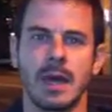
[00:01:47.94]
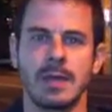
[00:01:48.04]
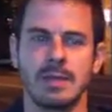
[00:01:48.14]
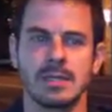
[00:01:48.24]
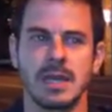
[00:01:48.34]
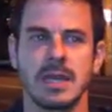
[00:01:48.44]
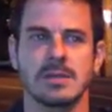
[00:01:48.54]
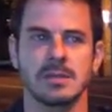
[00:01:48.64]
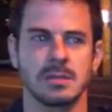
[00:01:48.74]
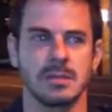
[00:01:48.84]
and in this
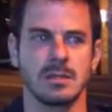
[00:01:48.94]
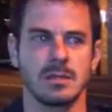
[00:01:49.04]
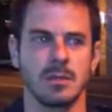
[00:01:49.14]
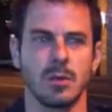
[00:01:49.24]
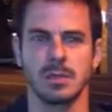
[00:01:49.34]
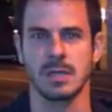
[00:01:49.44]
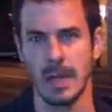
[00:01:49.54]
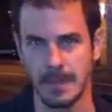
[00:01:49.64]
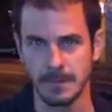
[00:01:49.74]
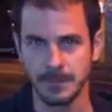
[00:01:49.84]
case, the, the worst
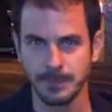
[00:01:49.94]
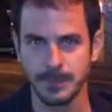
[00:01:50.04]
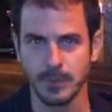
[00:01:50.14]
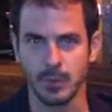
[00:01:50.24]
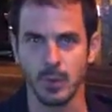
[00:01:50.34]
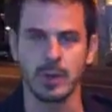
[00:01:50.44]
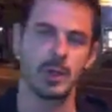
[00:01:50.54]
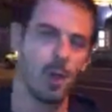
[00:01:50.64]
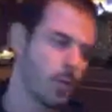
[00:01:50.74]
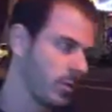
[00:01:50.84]
kind. So we're
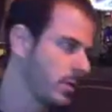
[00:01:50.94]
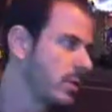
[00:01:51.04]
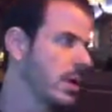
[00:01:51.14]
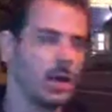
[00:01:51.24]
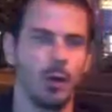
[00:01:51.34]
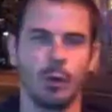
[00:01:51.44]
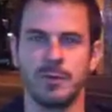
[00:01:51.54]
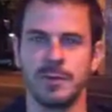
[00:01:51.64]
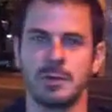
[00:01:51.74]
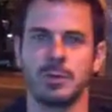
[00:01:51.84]
going to go over and hold
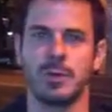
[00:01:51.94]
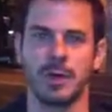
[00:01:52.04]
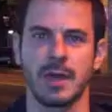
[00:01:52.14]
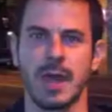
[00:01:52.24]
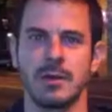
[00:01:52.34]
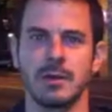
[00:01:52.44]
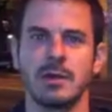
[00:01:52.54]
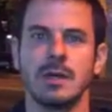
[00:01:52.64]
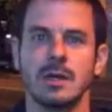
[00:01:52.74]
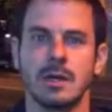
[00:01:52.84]
vigil with the candle
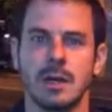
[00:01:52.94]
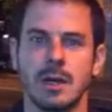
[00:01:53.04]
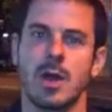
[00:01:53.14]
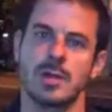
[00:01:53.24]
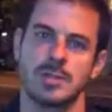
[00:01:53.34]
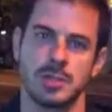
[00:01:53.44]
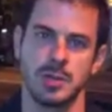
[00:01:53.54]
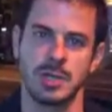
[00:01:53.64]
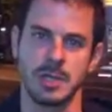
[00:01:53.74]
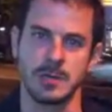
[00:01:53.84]
uh, across the
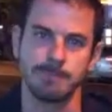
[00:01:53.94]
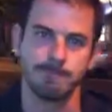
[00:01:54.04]
street here.